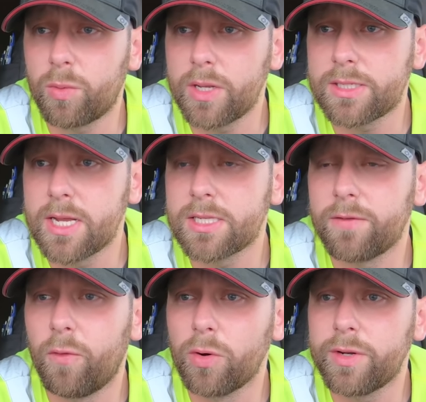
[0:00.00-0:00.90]
twenty cents
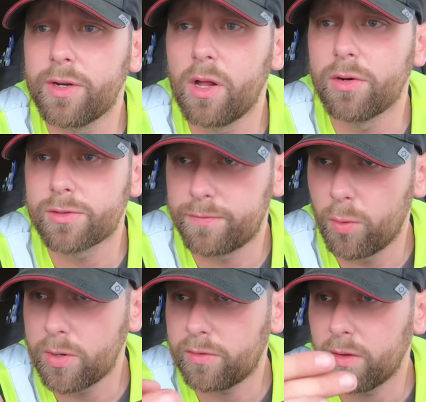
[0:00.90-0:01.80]
and fourteen dollars and
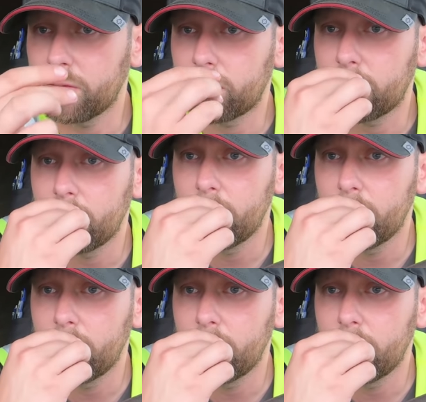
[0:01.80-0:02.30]
forty cents.